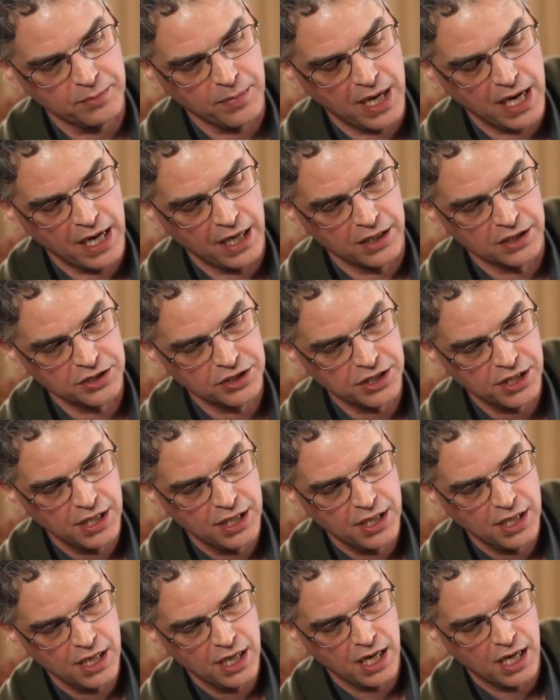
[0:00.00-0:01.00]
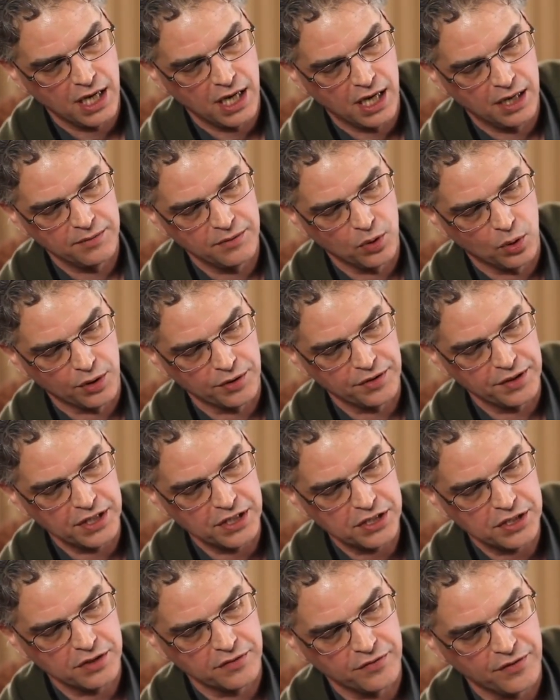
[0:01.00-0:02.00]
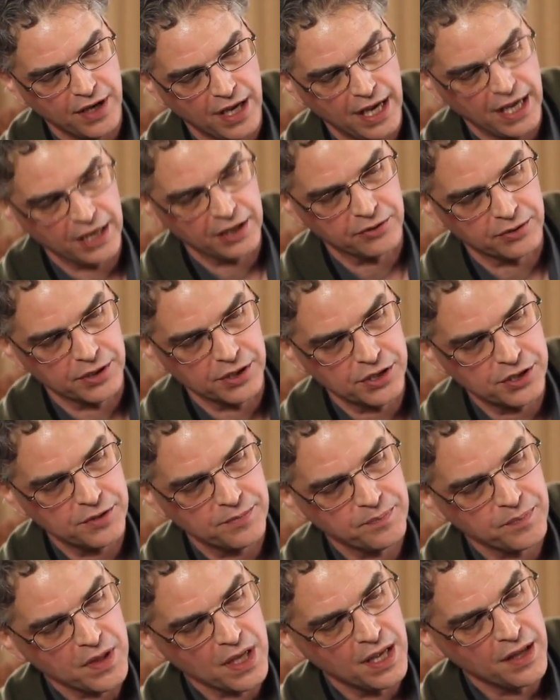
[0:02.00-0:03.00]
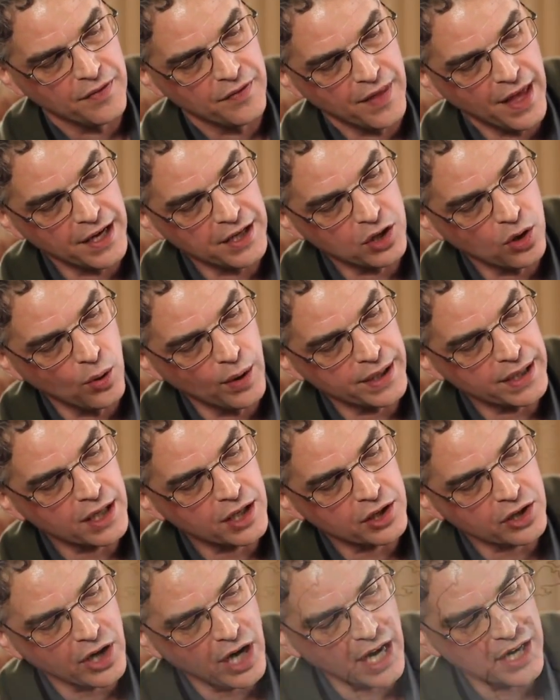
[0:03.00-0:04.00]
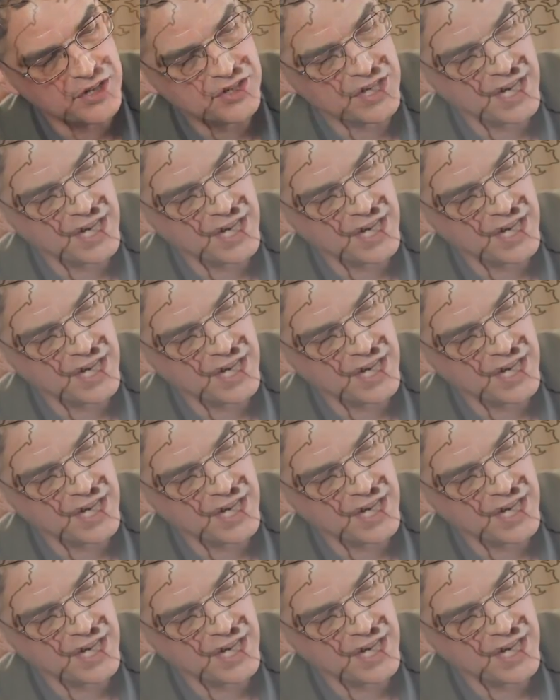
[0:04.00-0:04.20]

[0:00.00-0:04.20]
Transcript: miles northeast of Anchorage. Then going across